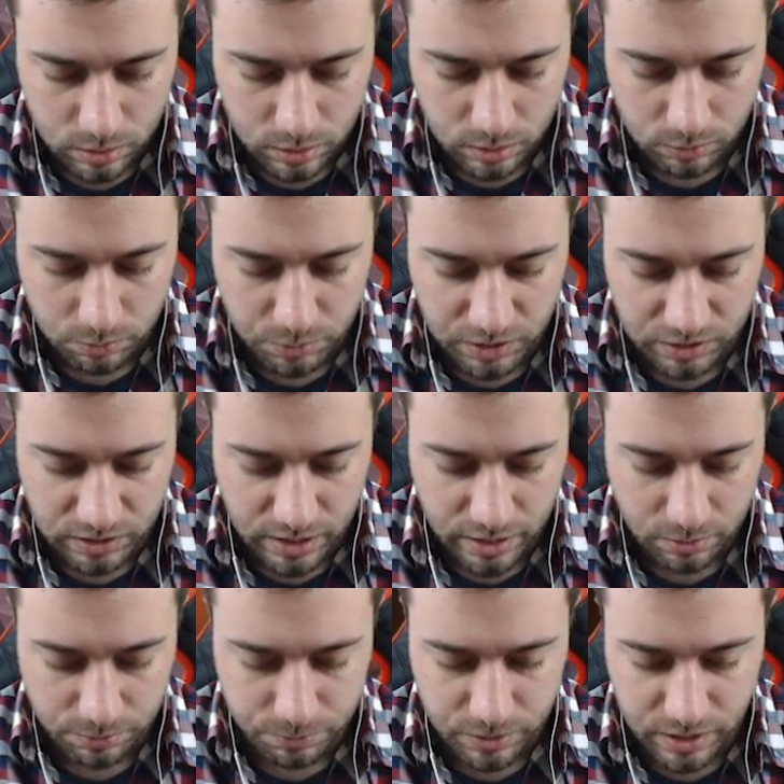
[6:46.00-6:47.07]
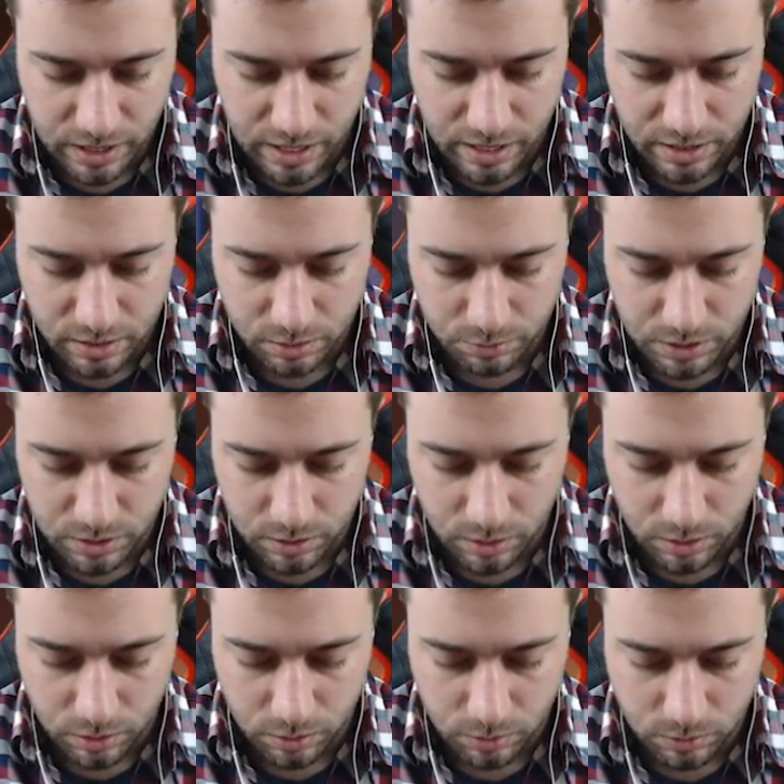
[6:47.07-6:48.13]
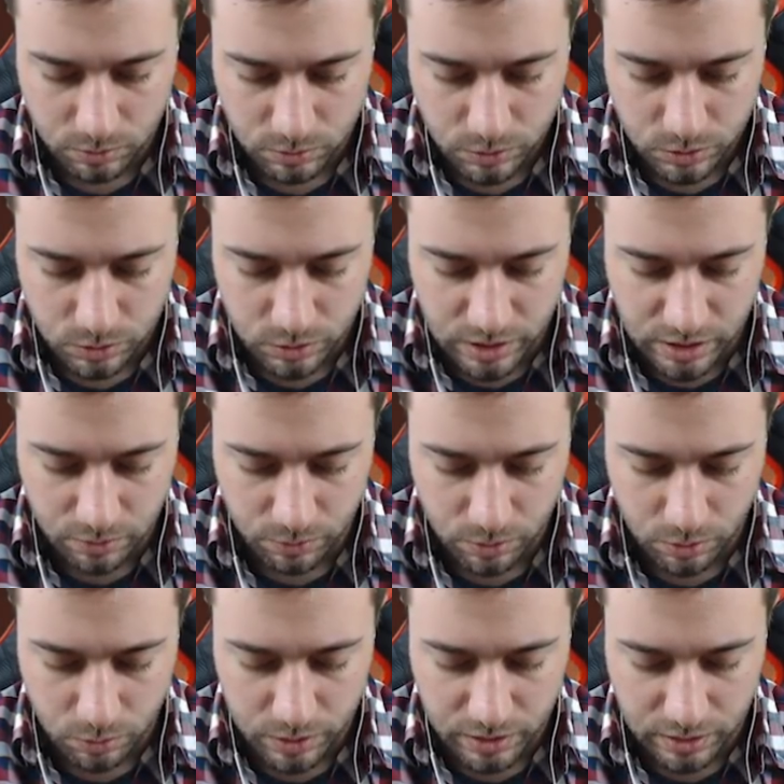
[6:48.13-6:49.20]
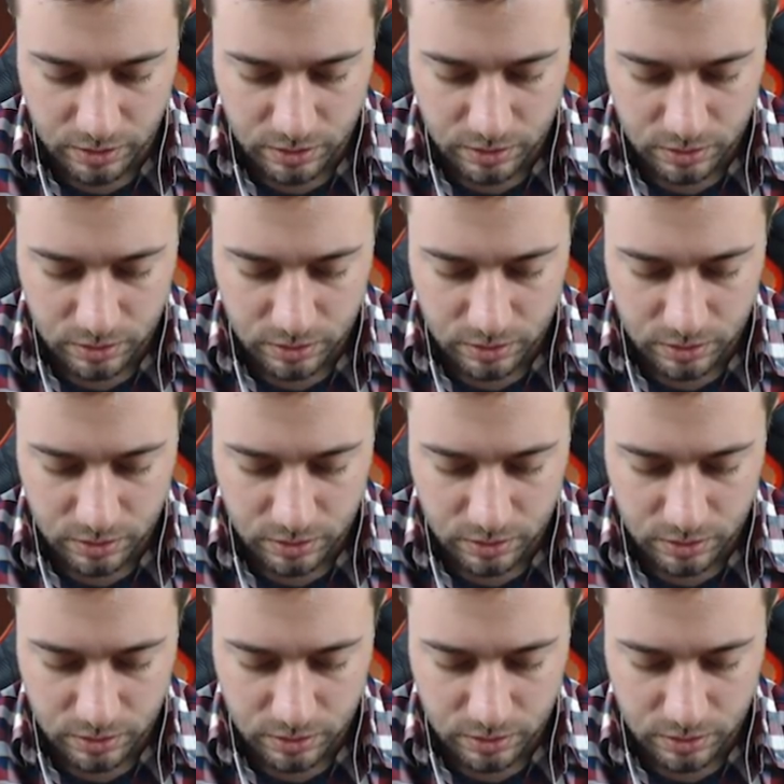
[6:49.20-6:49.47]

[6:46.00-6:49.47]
Let me pick that up for that. There we go. Drink it real quick.